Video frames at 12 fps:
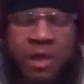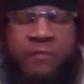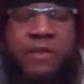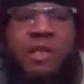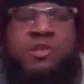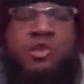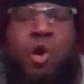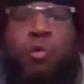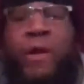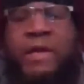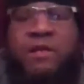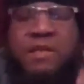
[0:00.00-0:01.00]
then there's no
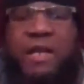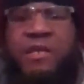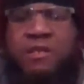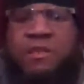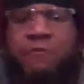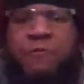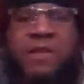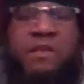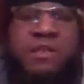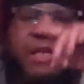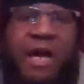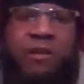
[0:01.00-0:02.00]
way Gennady Golovkin
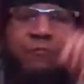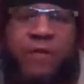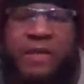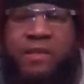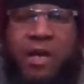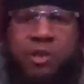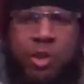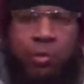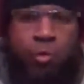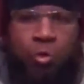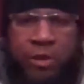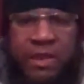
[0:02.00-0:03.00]
could get out of fighting Andre
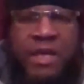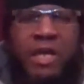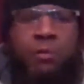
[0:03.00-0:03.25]
Ward.